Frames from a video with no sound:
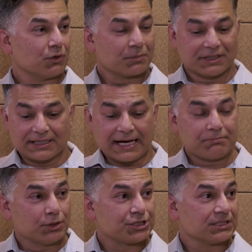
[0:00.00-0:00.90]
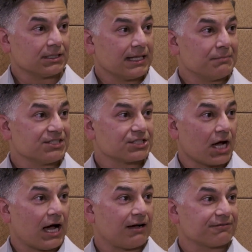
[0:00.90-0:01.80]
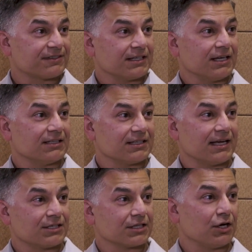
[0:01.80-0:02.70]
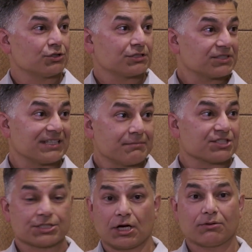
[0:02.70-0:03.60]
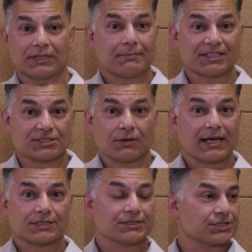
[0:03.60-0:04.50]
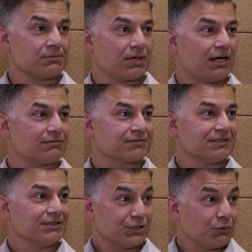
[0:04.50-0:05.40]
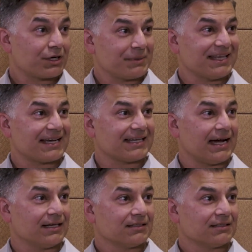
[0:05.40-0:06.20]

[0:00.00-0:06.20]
want to be the guy pushing the lemons off in the end of the ocean? Because lemmings don't actually jump off. You want to be that guy.